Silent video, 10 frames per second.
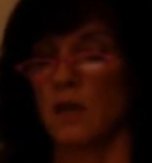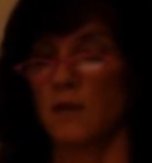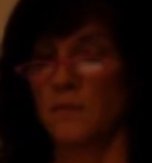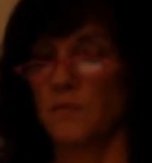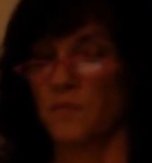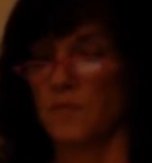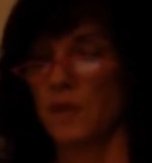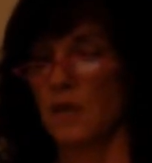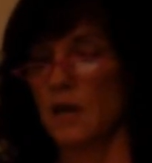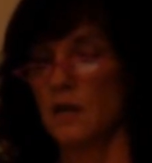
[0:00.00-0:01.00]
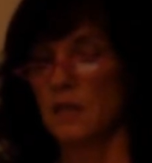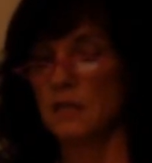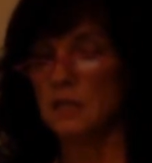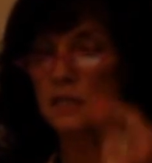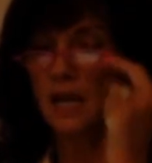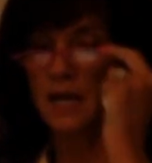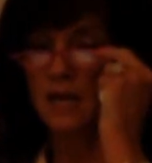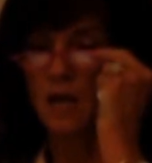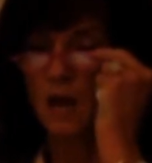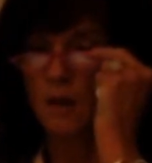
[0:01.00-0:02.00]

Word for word: Okay, This is a